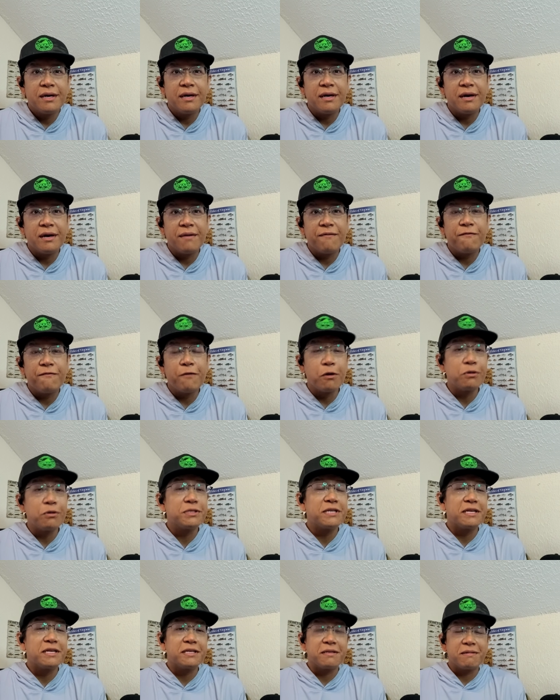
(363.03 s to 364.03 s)
Uh,
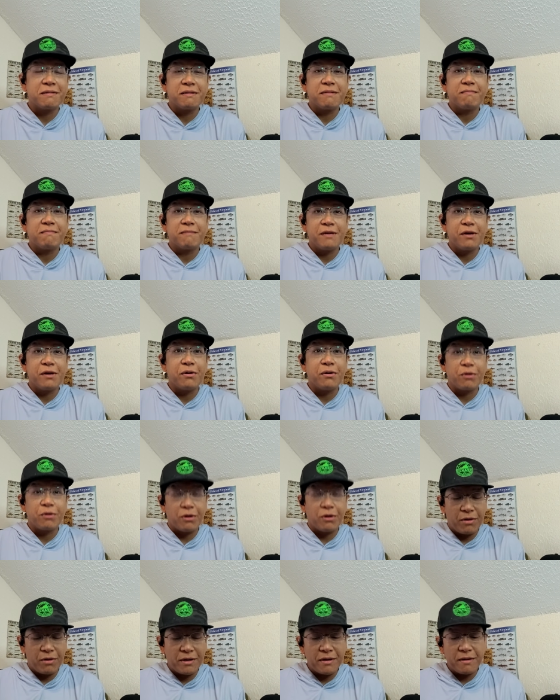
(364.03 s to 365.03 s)
folks that, you know,
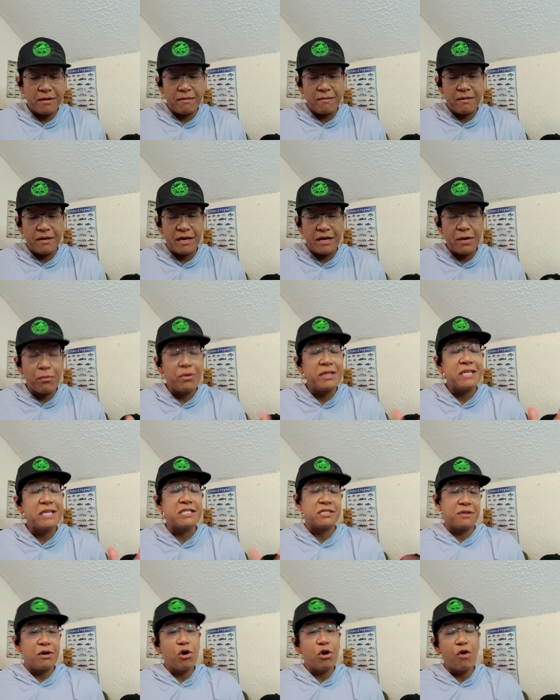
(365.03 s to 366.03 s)
get one
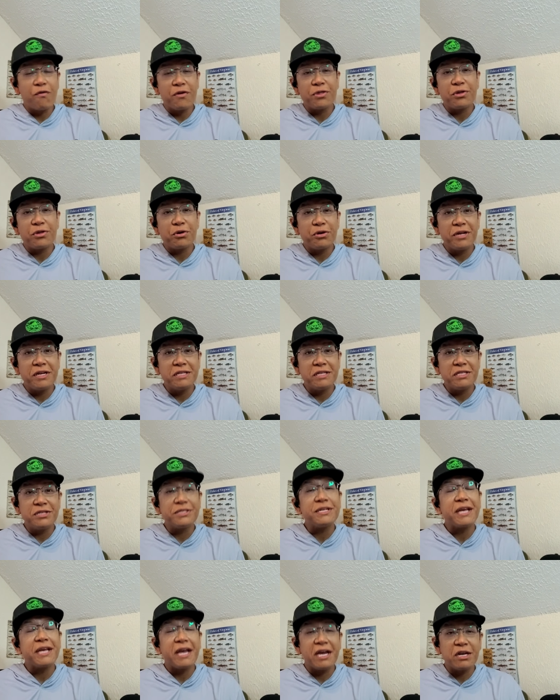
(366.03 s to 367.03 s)
that's over thirty
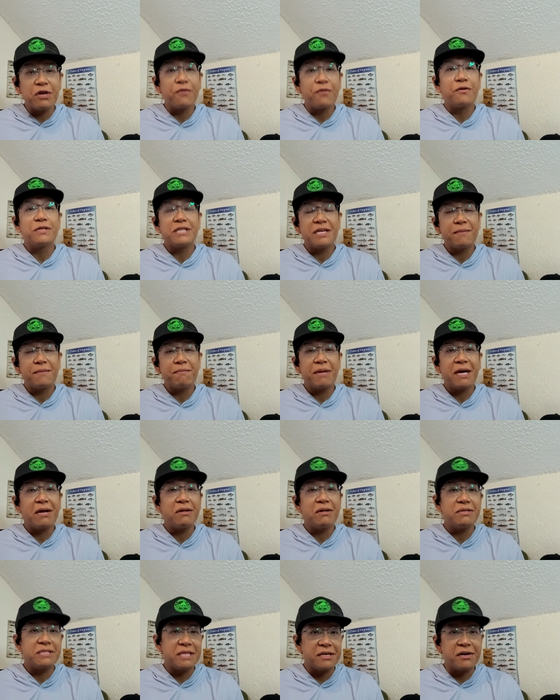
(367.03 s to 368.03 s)
inches and over ten
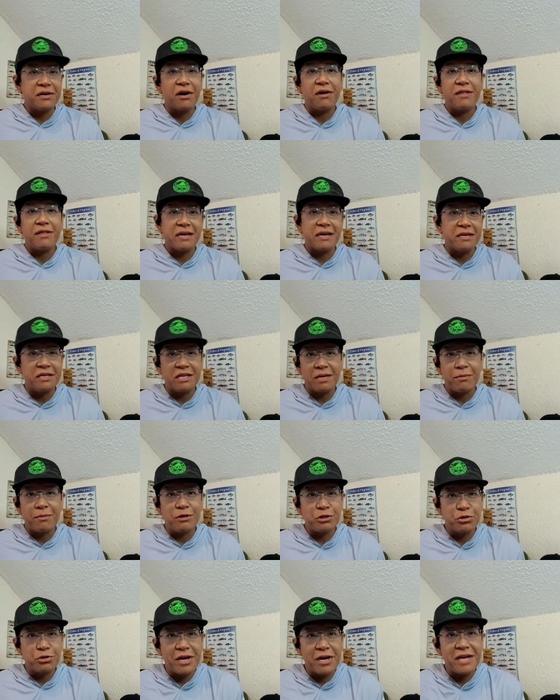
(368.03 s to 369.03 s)
pounds, they call that a
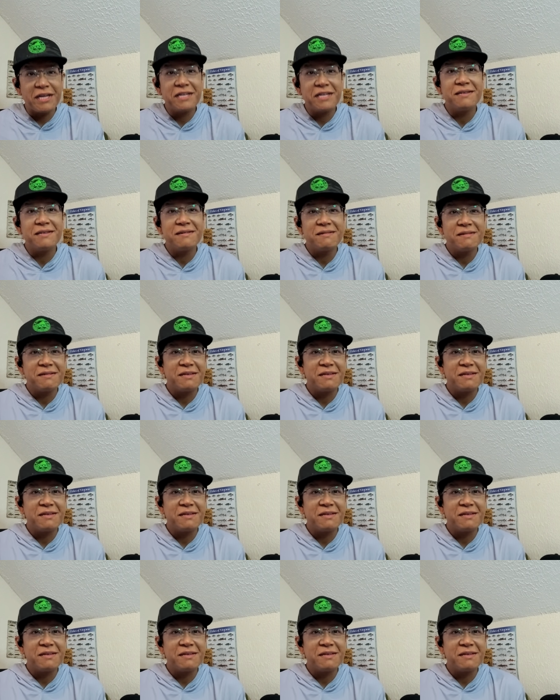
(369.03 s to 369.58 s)
double dragon.